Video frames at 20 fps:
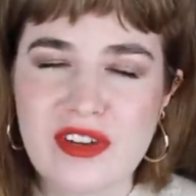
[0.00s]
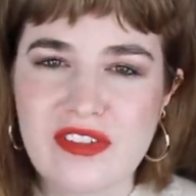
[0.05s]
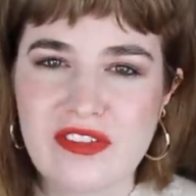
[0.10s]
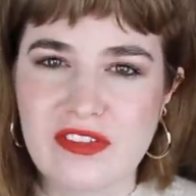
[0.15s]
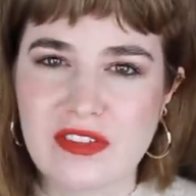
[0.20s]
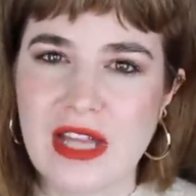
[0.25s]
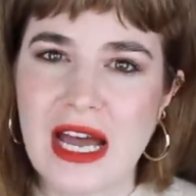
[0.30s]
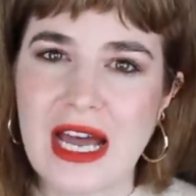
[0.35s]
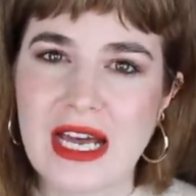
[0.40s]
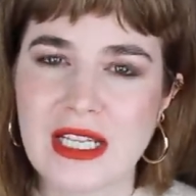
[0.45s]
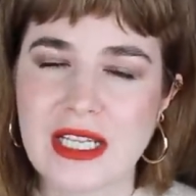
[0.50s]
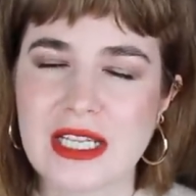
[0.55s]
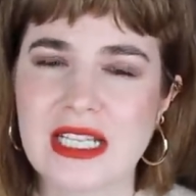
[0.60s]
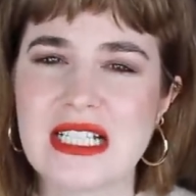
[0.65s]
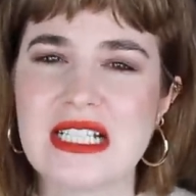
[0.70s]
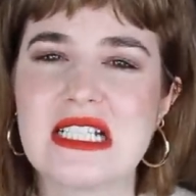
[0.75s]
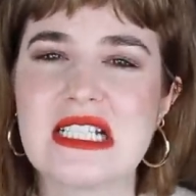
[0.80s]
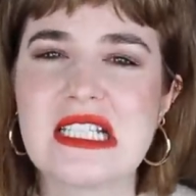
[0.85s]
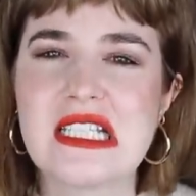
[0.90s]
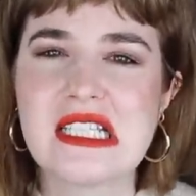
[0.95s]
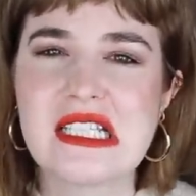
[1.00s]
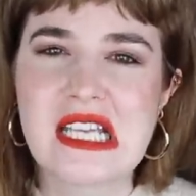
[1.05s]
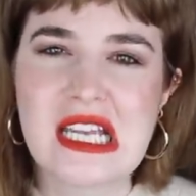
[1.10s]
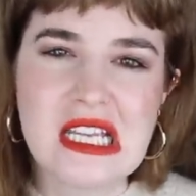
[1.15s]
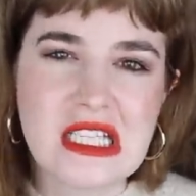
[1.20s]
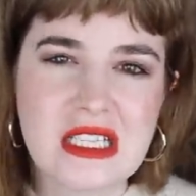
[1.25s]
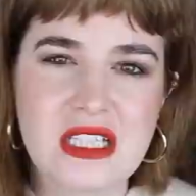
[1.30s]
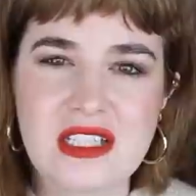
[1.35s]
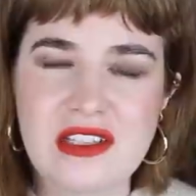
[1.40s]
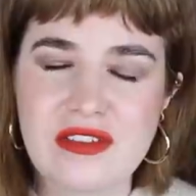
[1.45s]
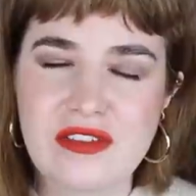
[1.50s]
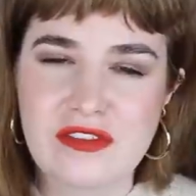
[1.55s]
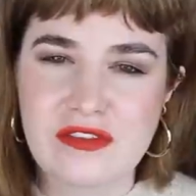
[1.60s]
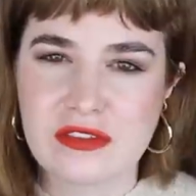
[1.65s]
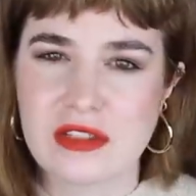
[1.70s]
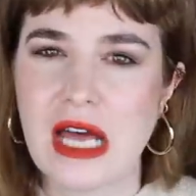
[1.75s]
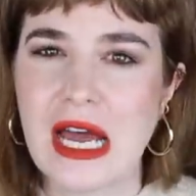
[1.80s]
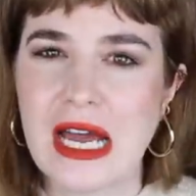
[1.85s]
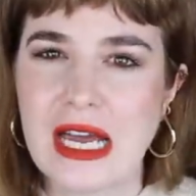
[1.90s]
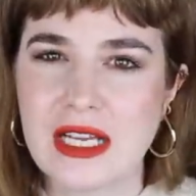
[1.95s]
flat, like insanely
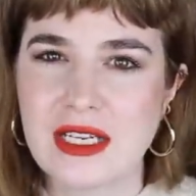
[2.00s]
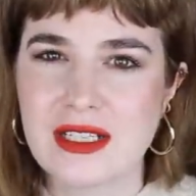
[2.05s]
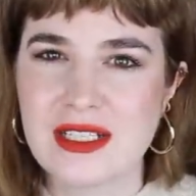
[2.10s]
flat,